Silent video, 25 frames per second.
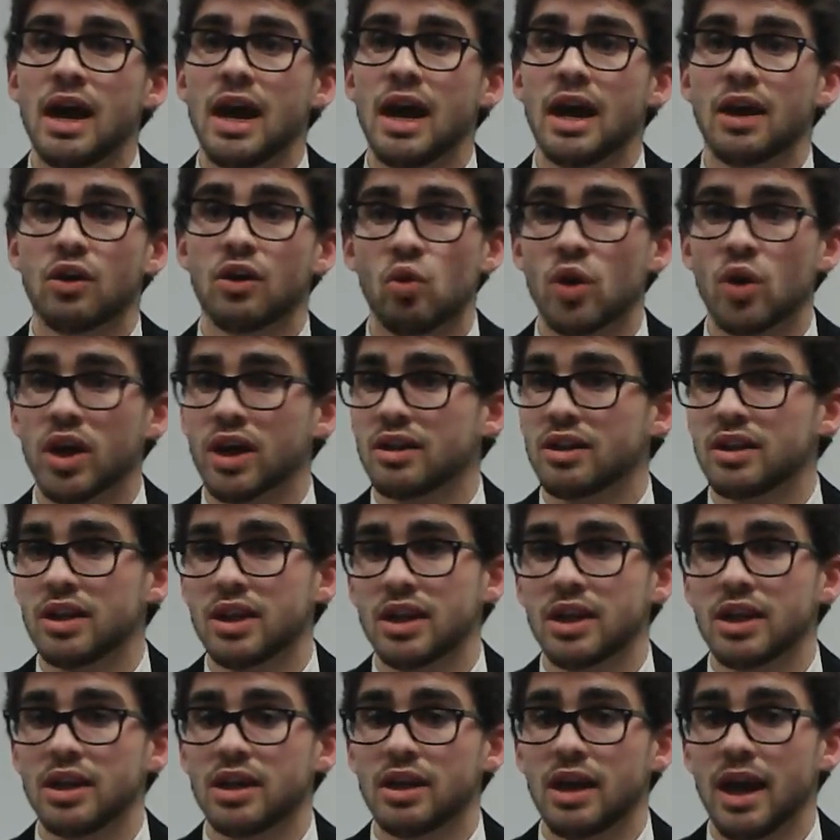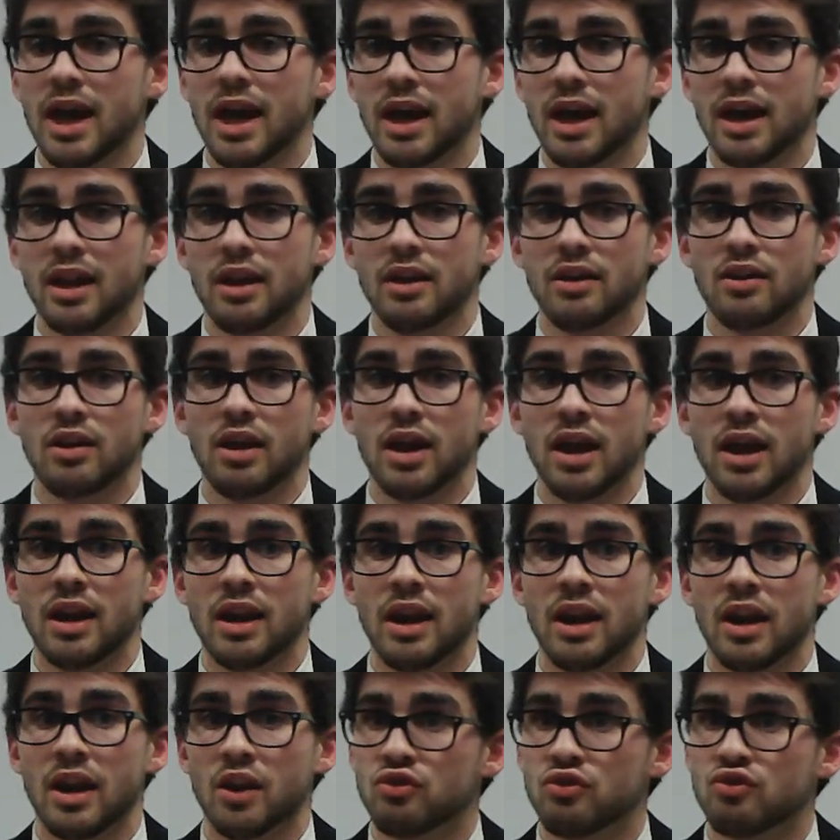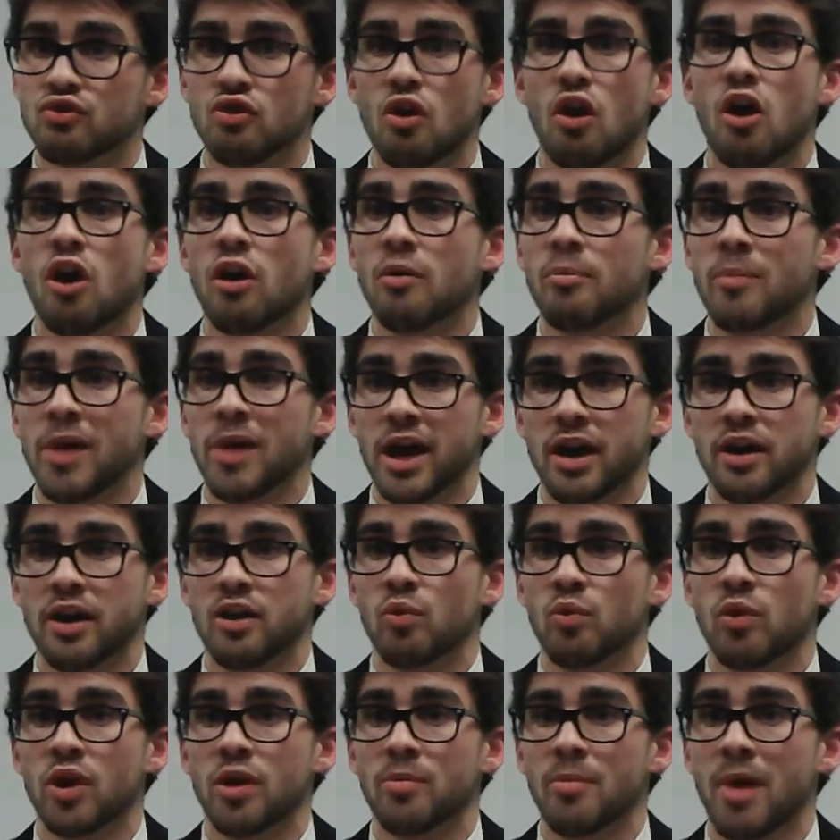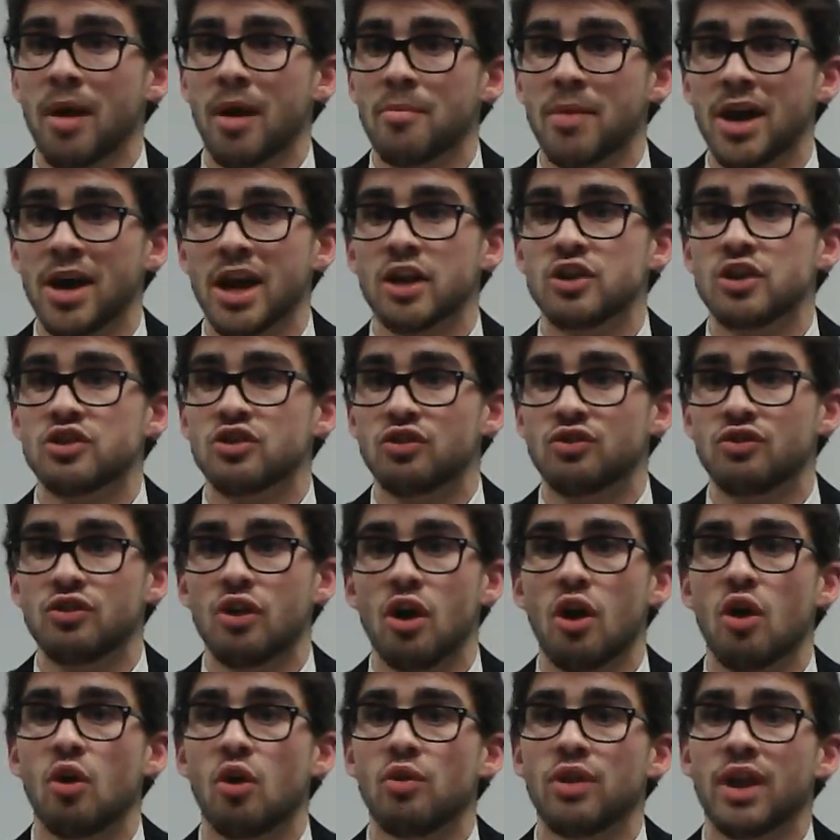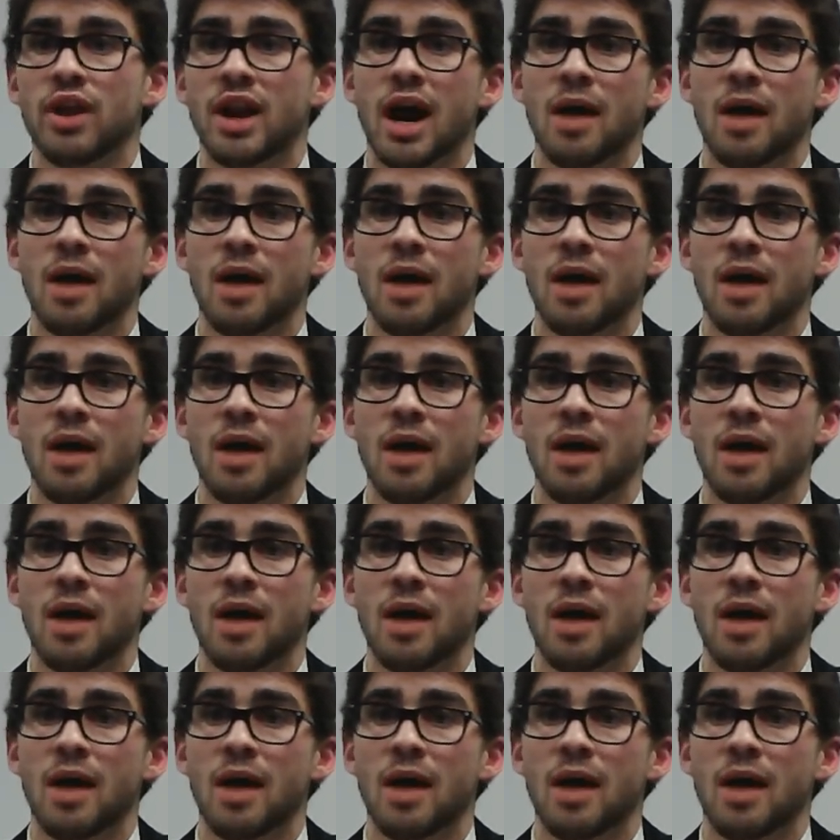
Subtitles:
and quickly and in a strong manner where my managers know that